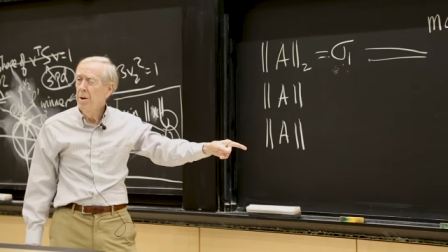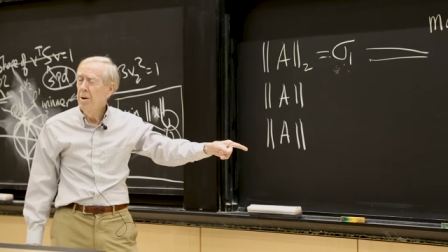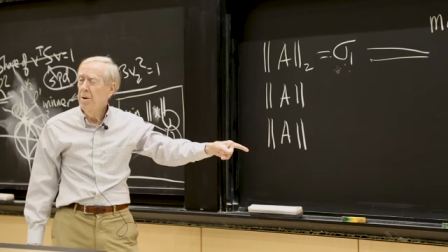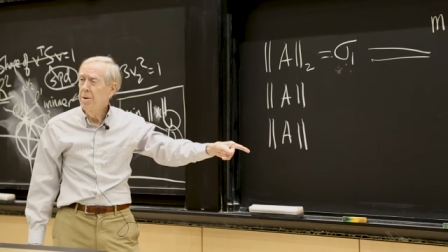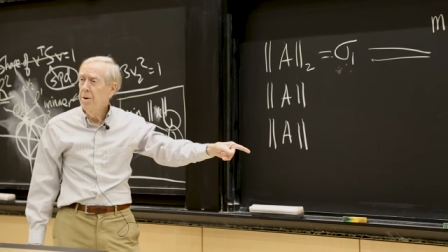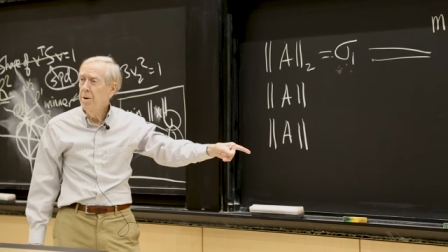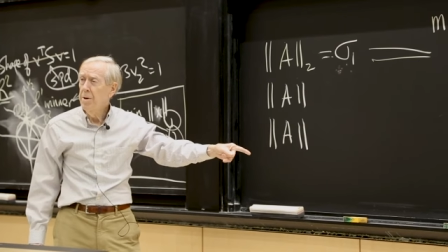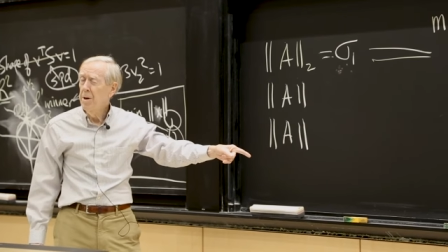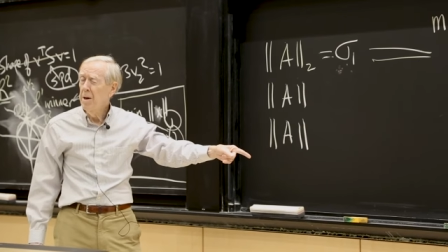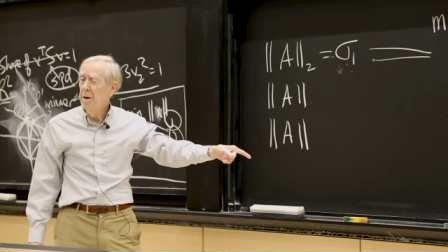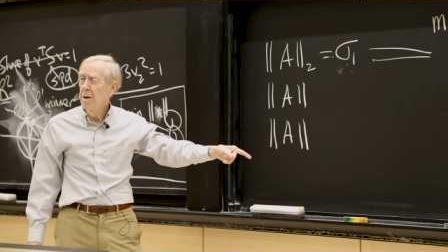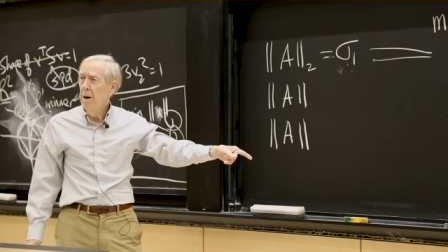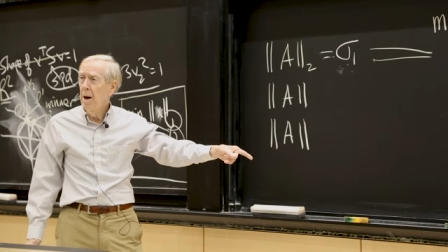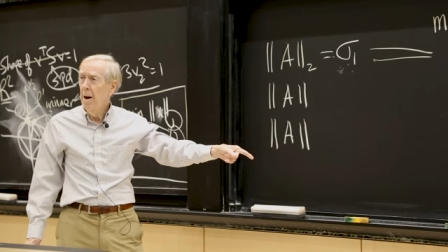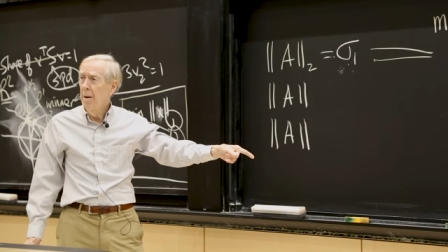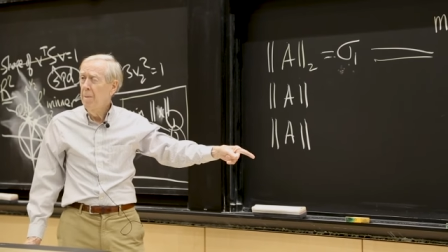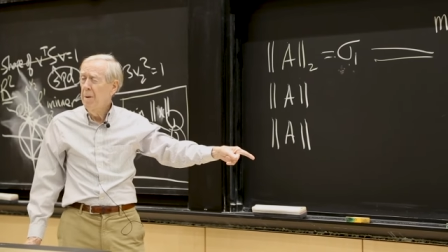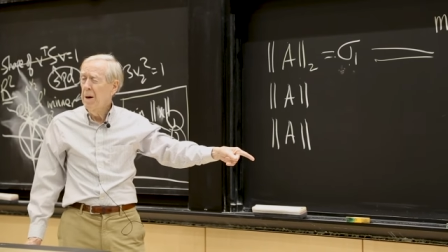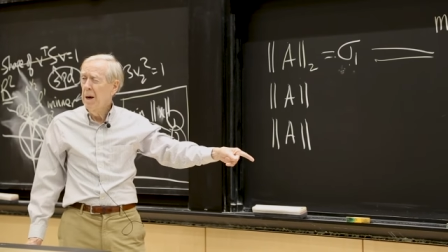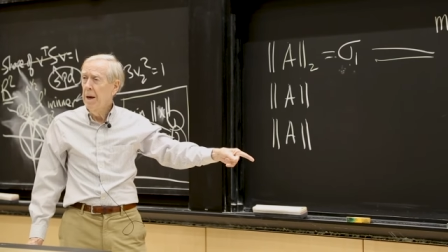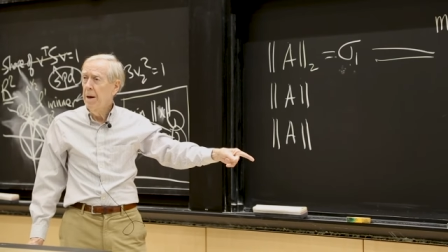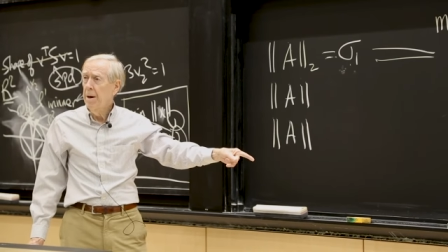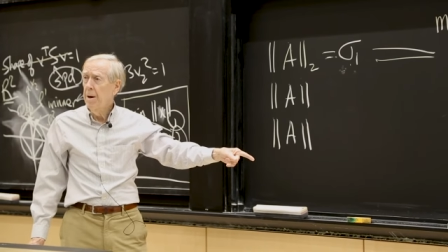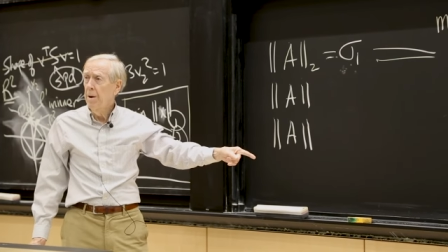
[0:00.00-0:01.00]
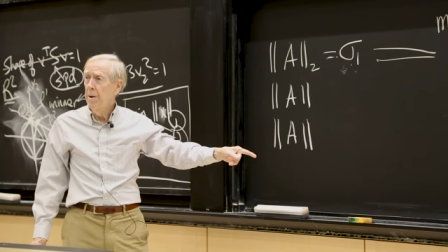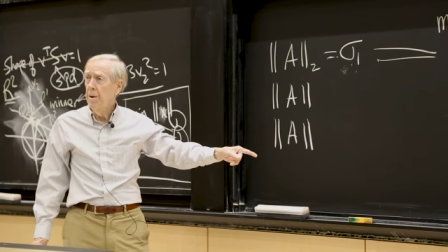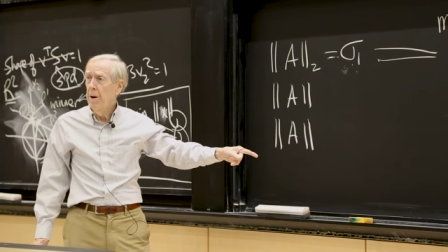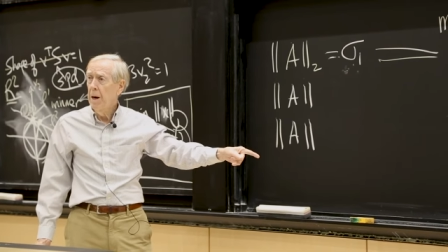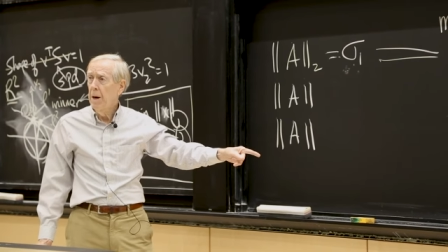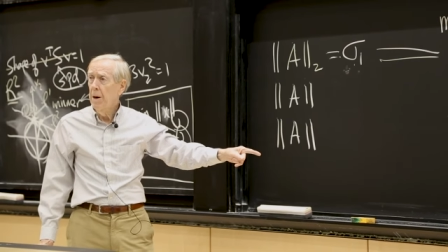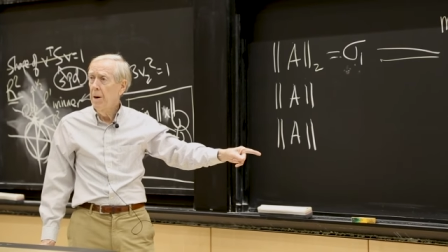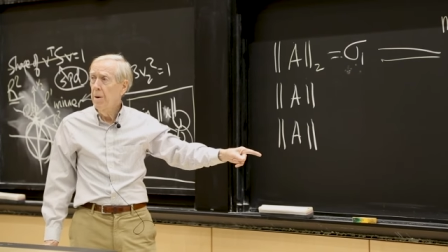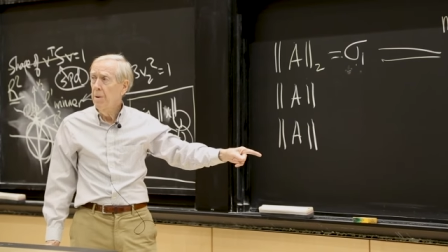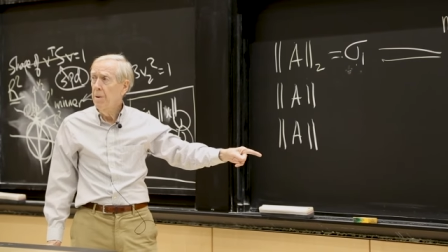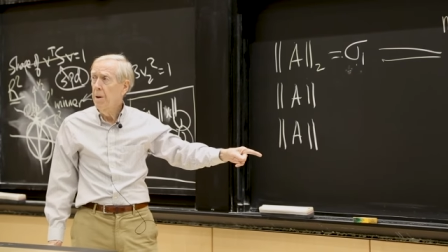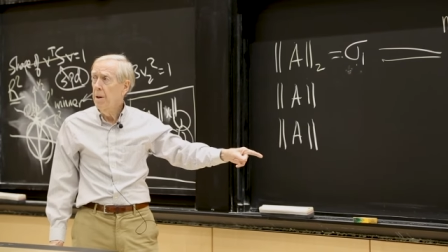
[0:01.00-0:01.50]
of the denominator
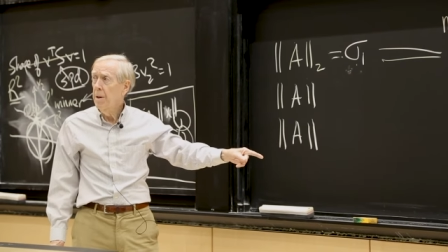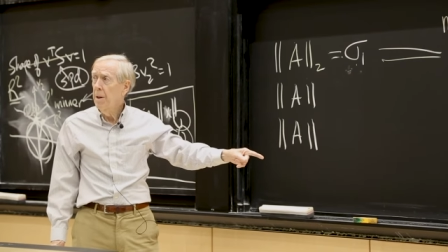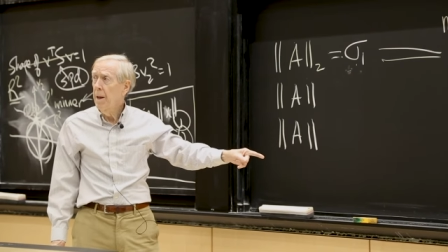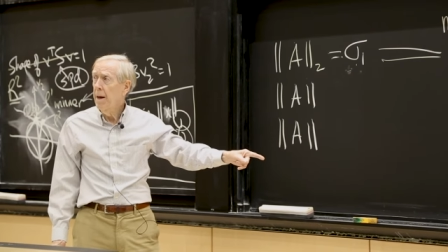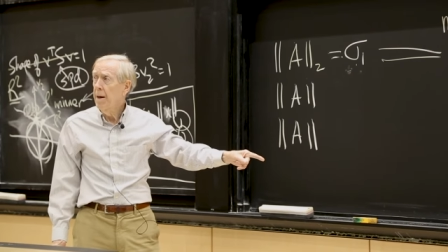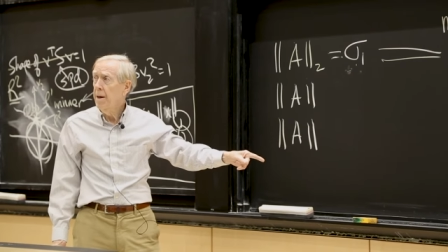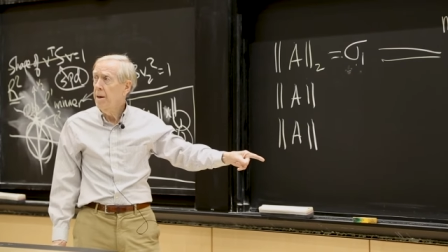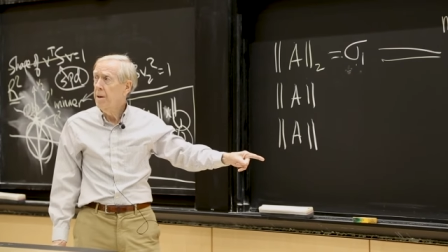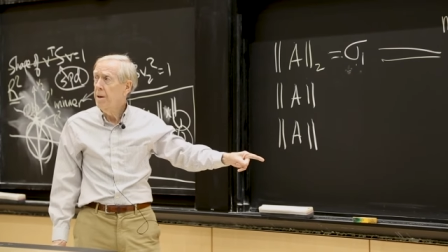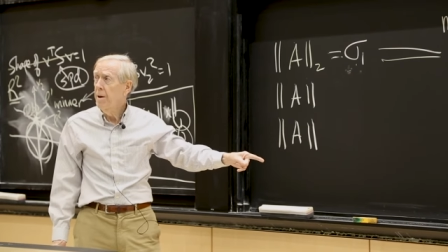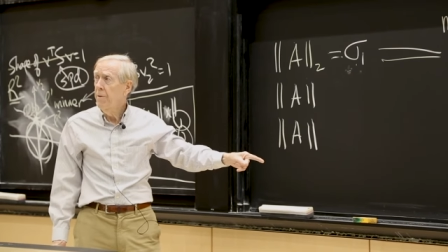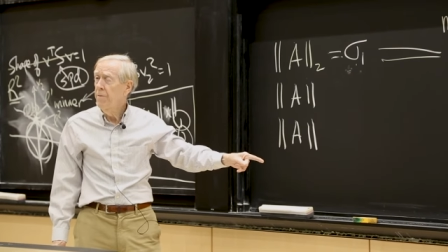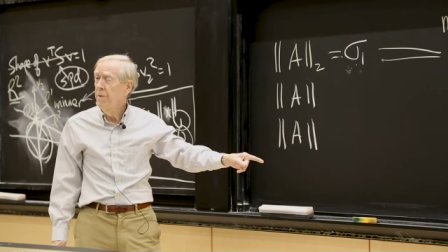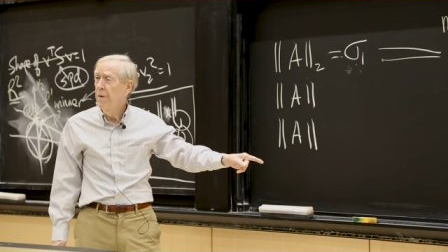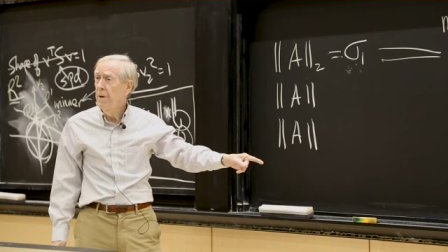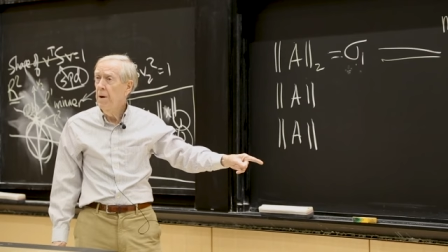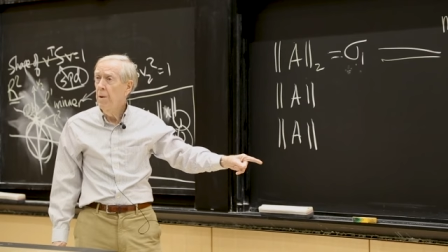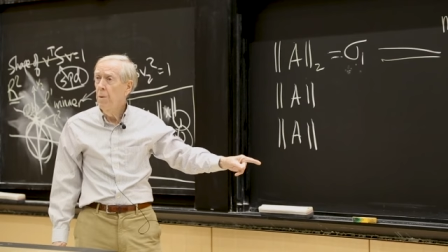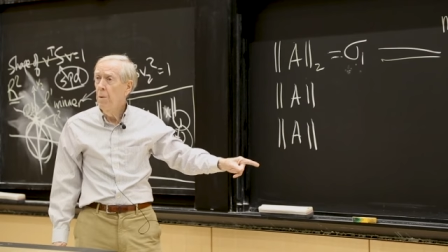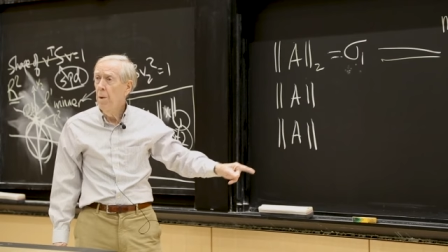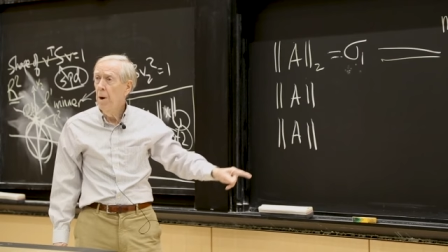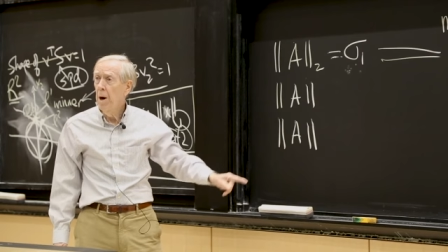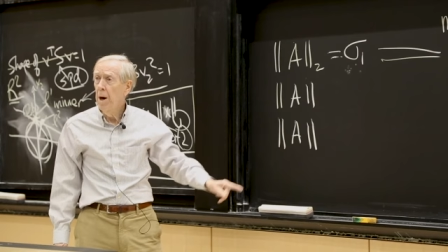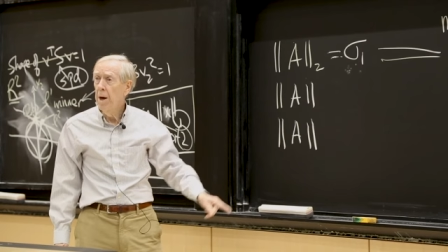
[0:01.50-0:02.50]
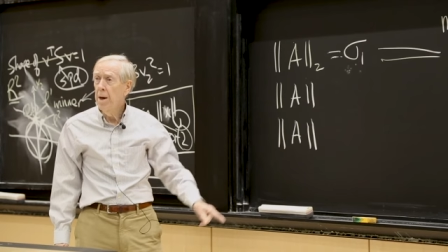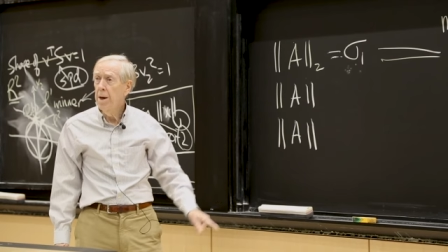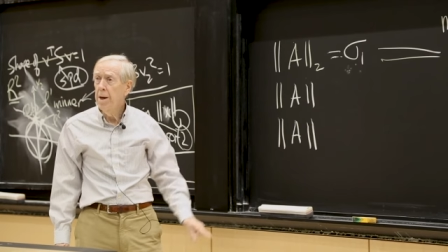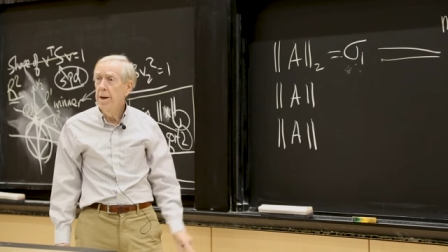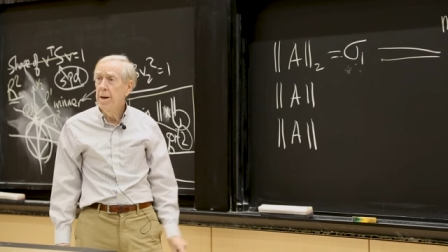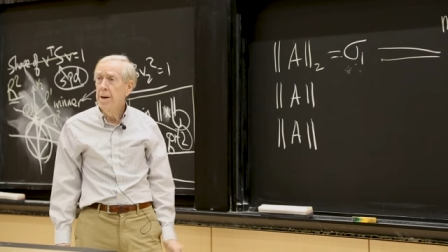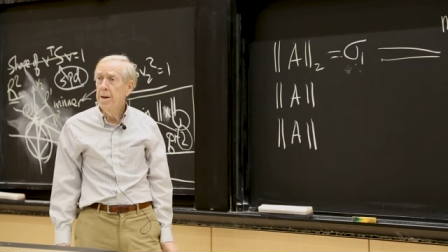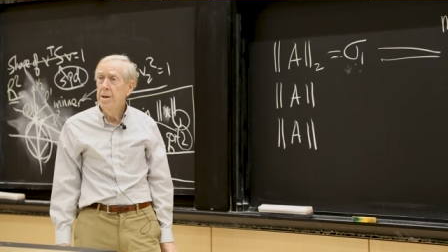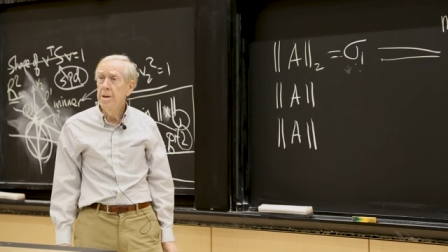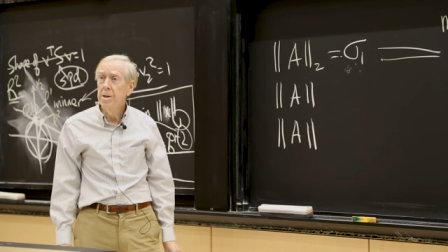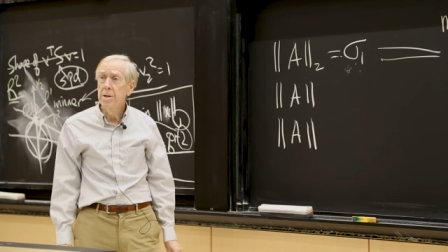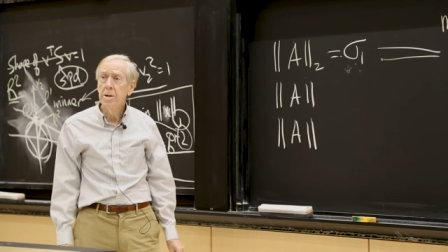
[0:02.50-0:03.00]
here? The length of
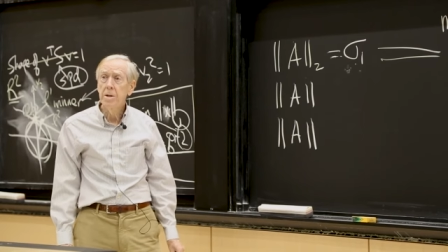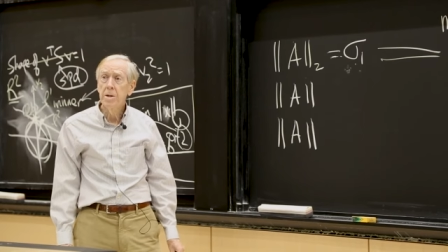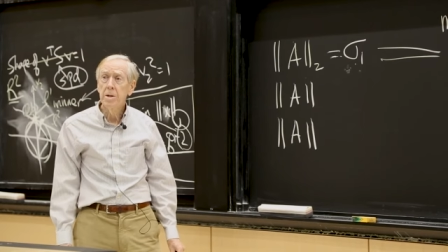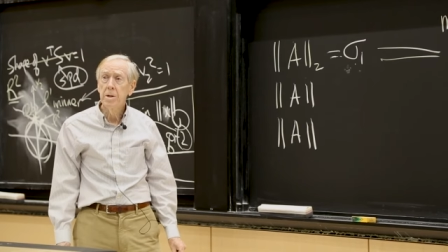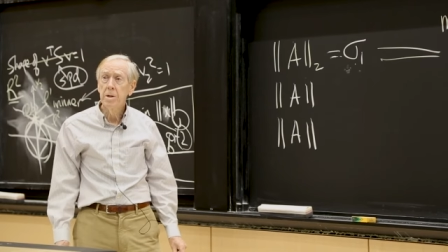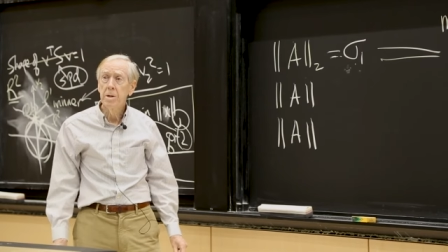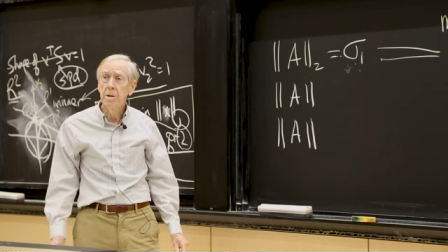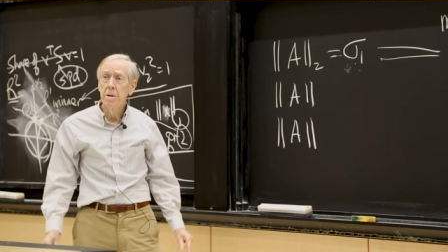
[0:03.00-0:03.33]
V1 is